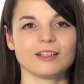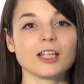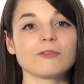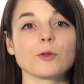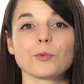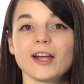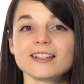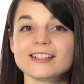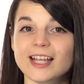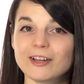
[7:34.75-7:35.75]
If you
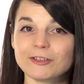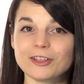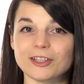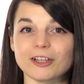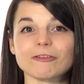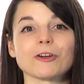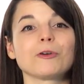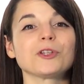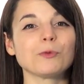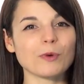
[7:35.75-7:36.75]
practice everything for
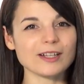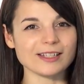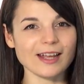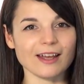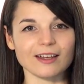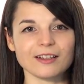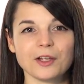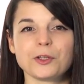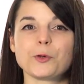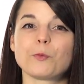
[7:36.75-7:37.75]
only one day,
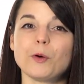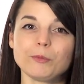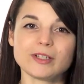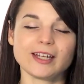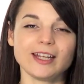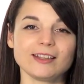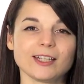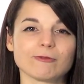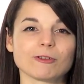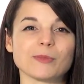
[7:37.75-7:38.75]
you won't retain the
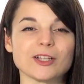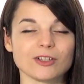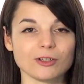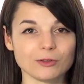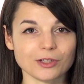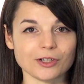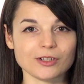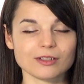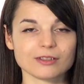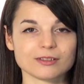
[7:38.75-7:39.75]
information you
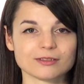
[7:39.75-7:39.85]
learned.